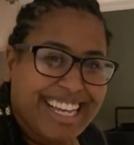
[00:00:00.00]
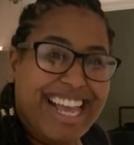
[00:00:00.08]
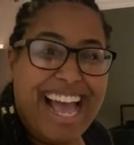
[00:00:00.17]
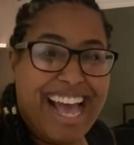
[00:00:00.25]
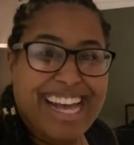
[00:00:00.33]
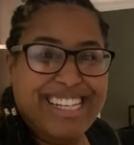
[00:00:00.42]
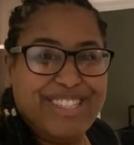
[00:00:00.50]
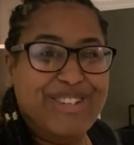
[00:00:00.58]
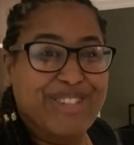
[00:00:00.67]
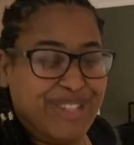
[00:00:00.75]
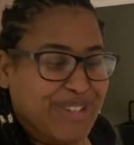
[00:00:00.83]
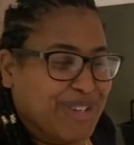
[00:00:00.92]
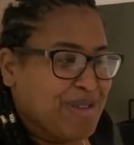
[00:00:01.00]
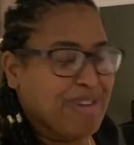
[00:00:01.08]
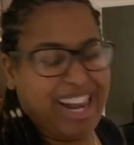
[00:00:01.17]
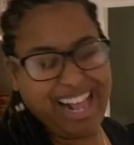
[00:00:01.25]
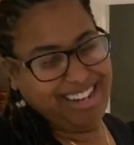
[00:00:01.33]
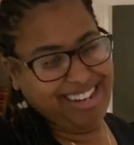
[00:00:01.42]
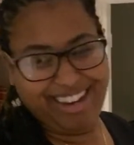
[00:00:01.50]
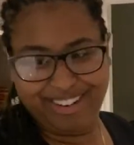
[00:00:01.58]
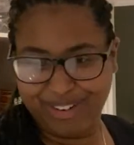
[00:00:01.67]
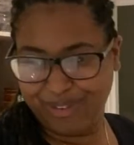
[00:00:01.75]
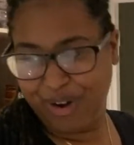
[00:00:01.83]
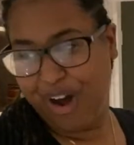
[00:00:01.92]
Yes, you do. You're like, nah,
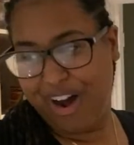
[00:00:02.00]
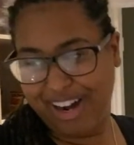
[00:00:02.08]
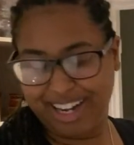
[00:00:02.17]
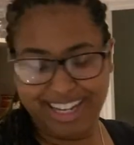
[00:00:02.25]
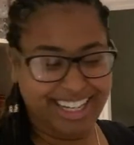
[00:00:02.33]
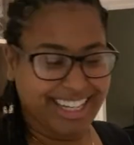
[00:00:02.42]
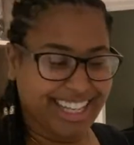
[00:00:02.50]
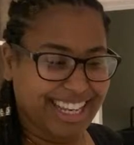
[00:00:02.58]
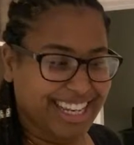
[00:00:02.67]
wrong.